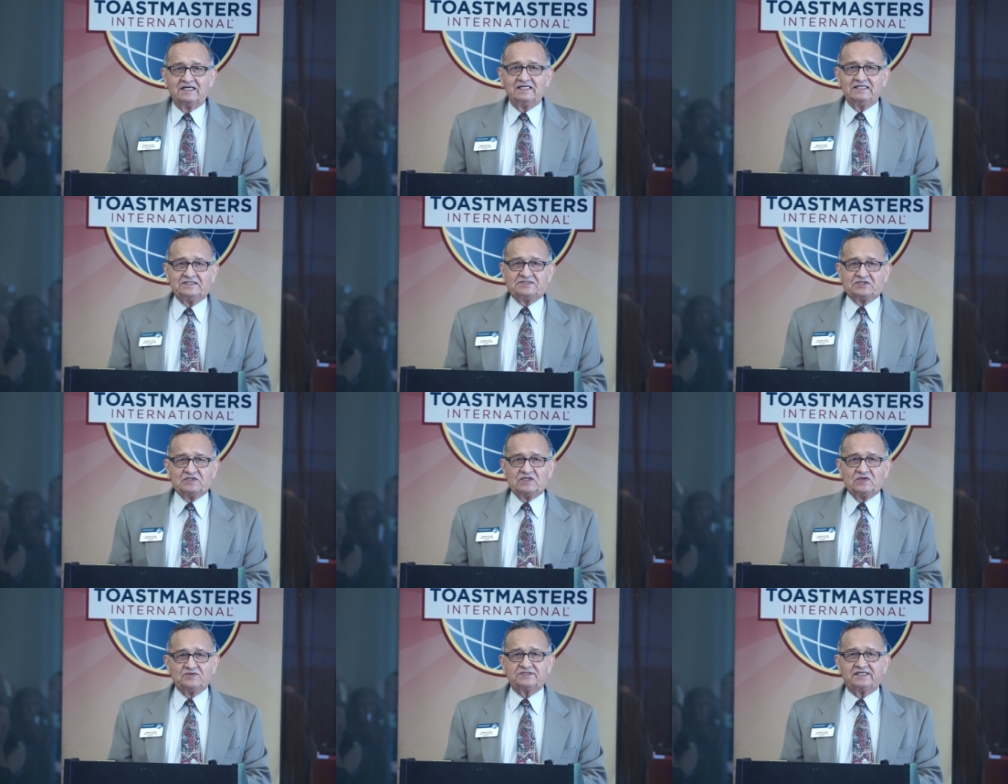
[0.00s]
he
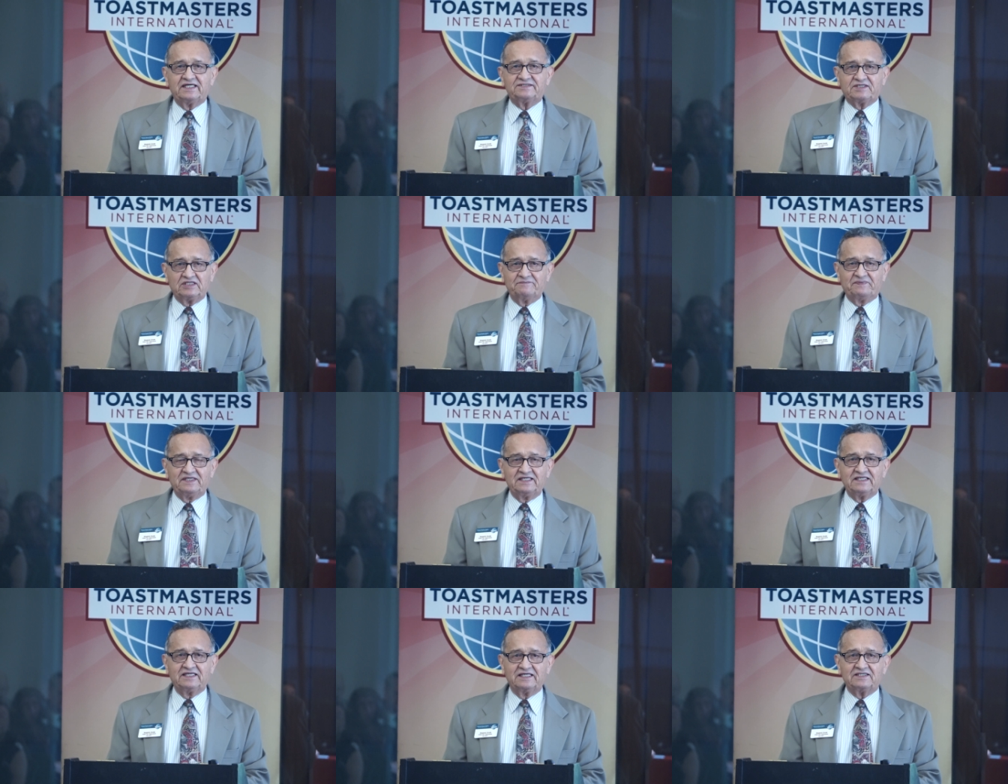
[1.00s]
chose a
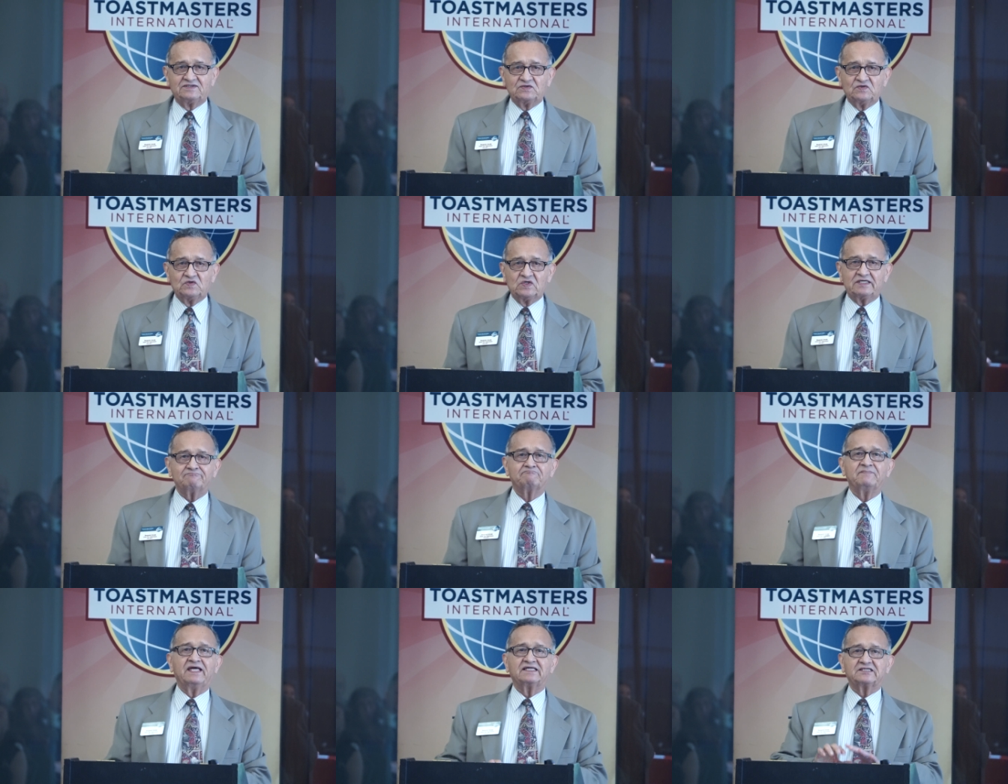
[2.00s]
topic to
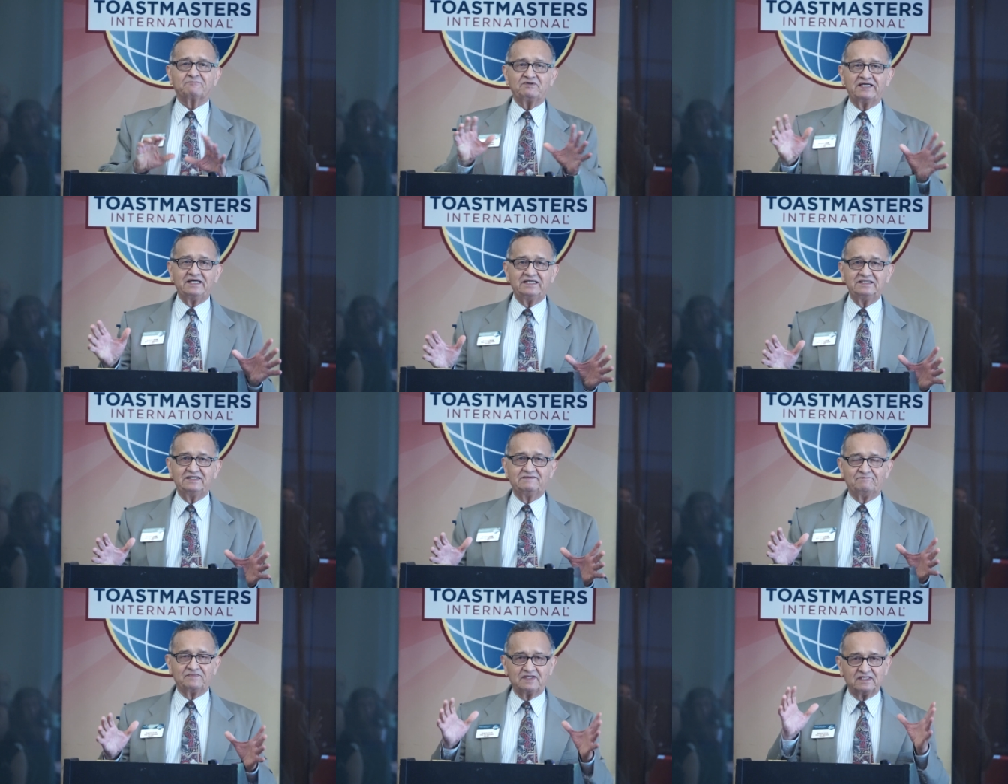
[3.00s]
explain
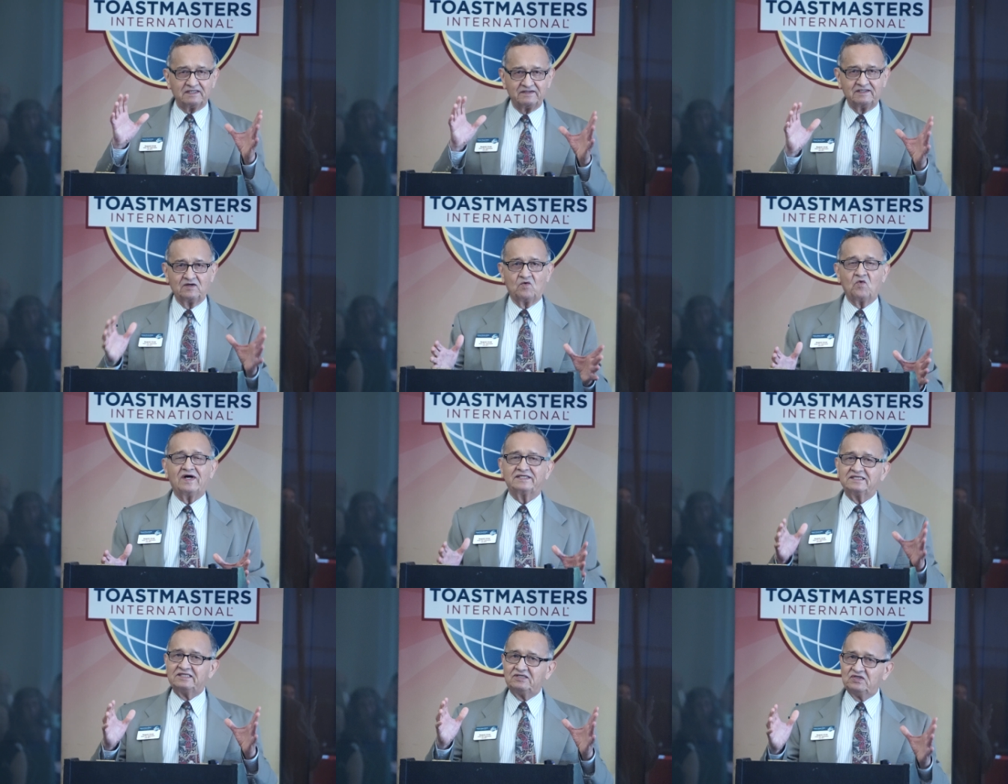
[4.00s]

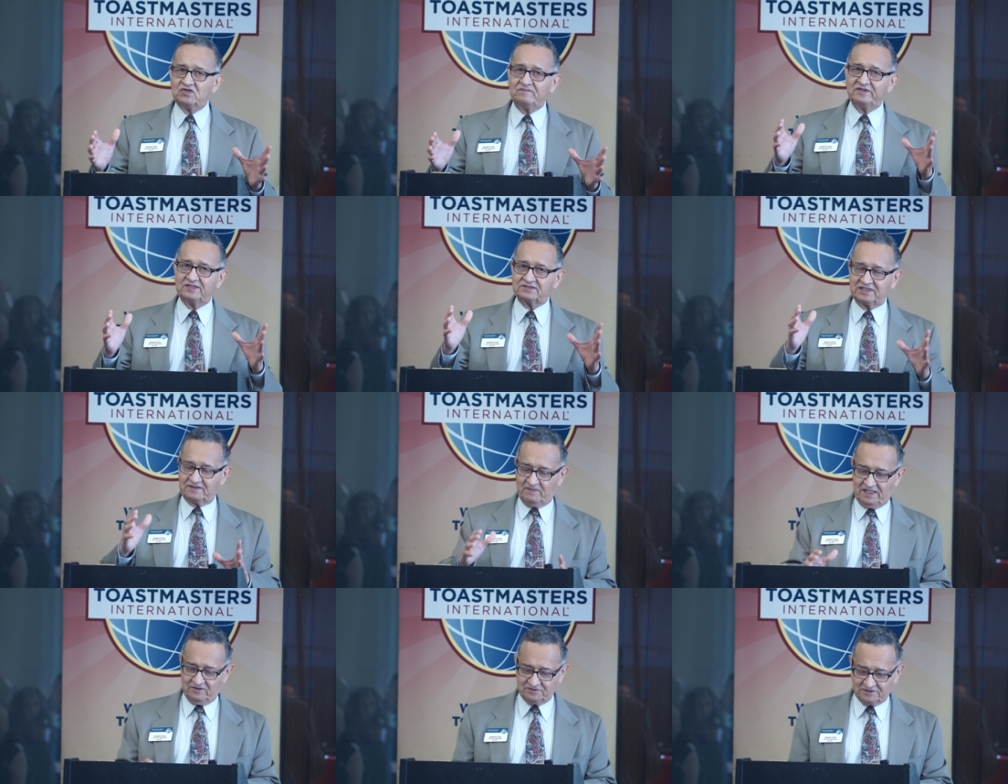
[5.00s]
what humor is all
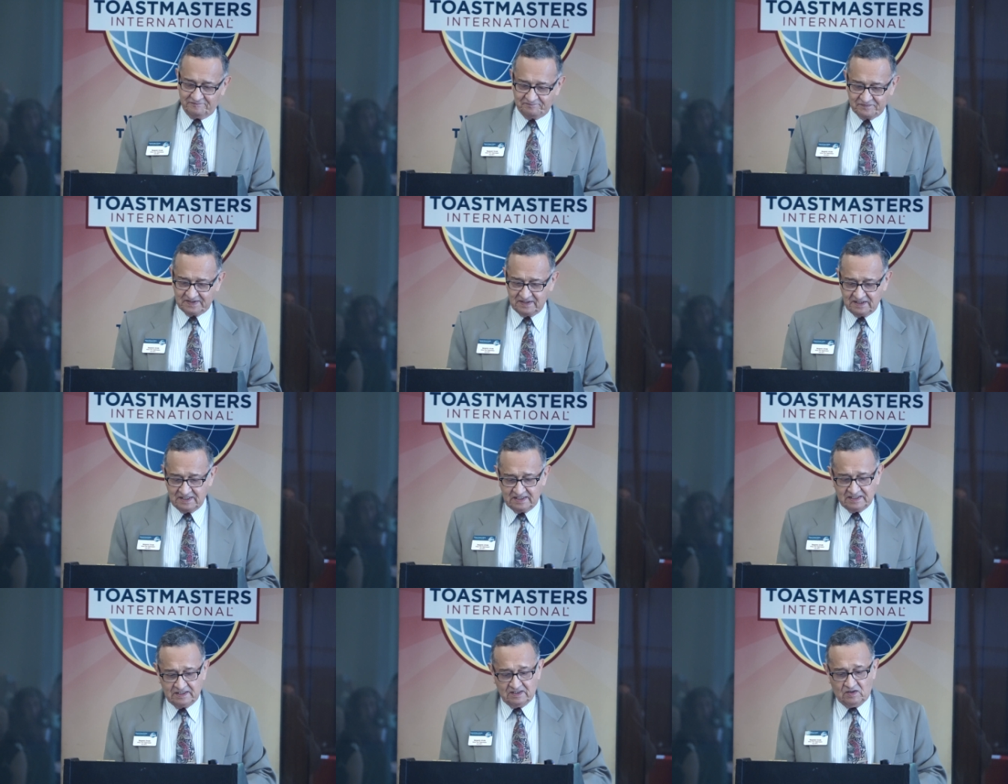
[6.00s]
about.
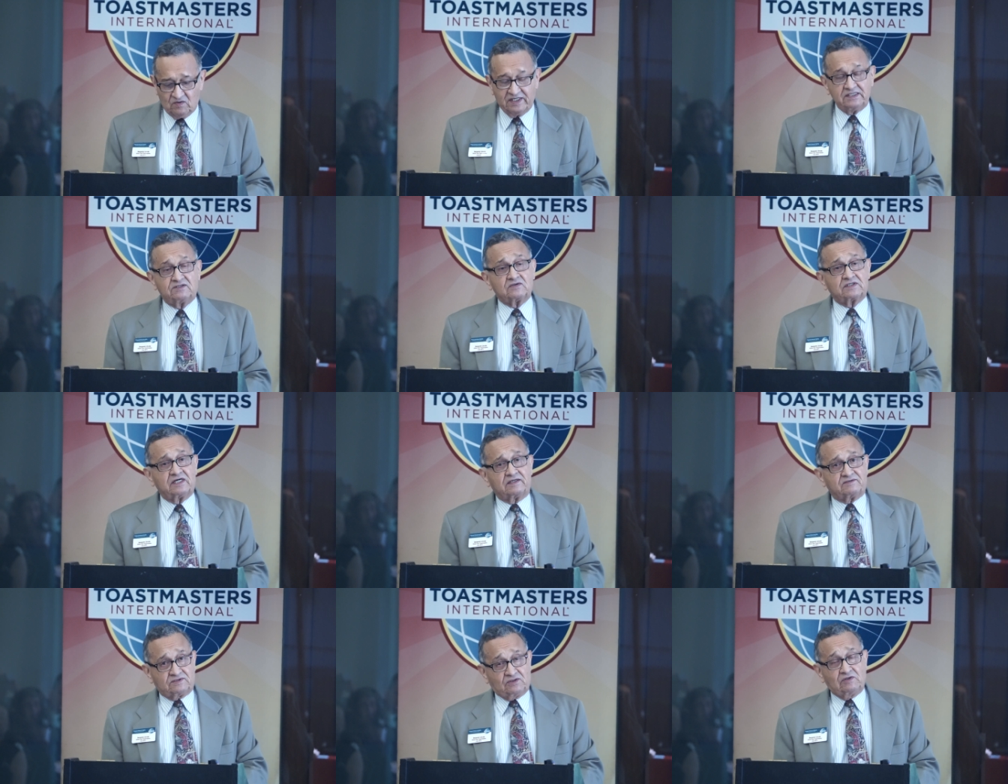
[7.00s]
When he talk,
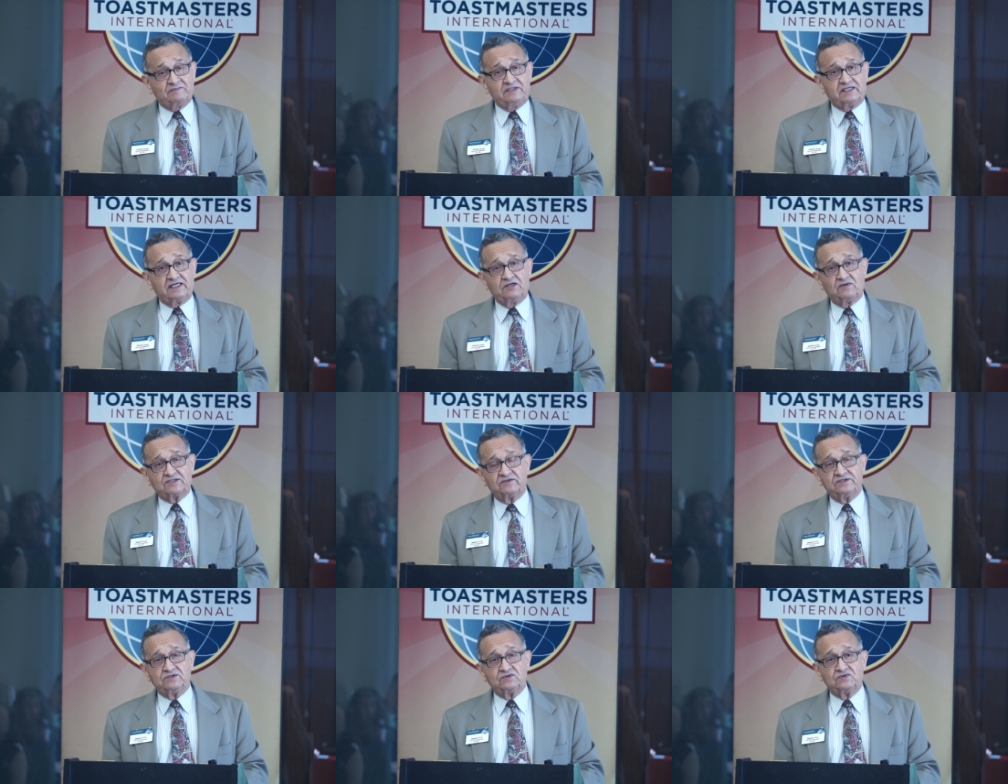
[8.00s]
told me that he was
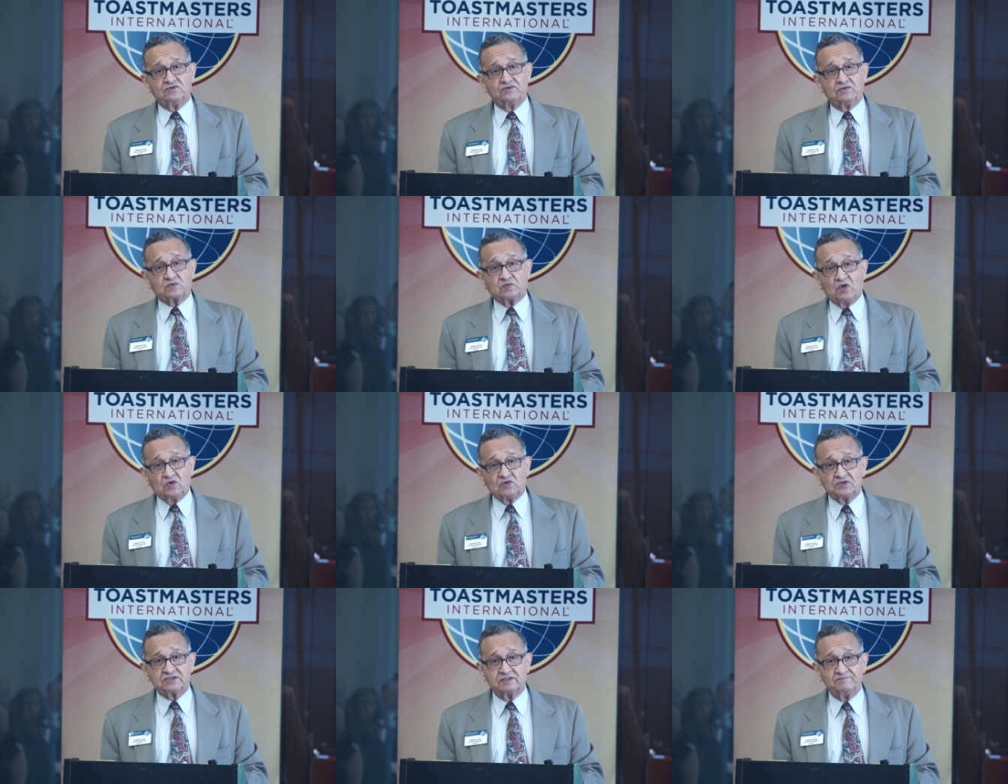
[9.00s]
going to do
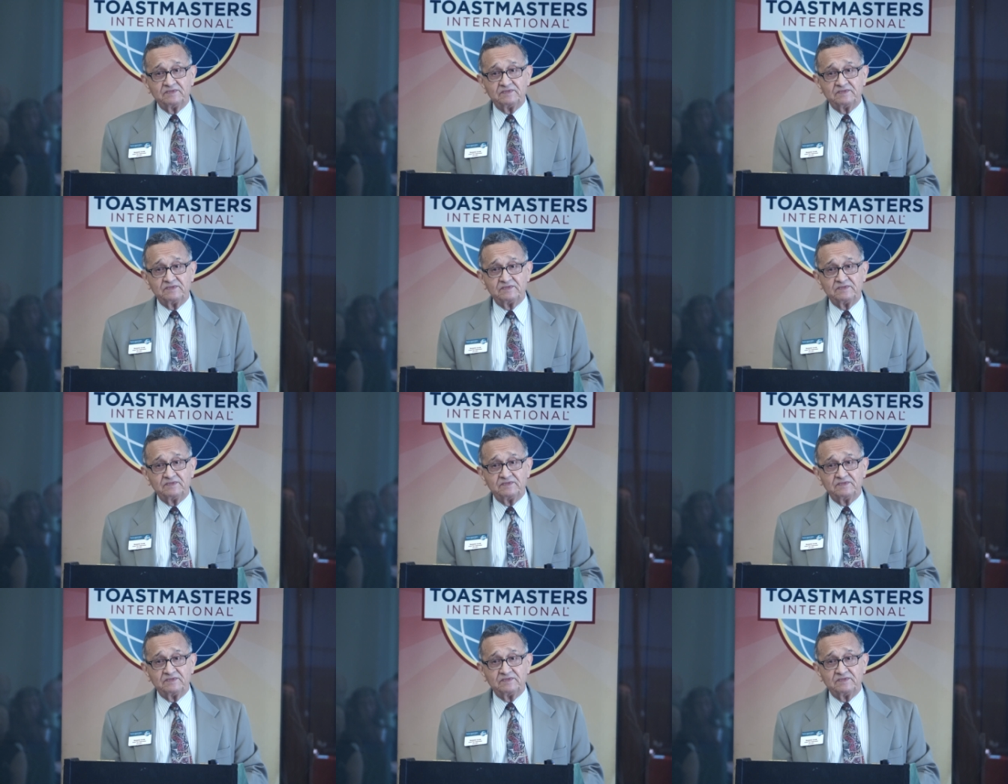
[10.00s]
roast,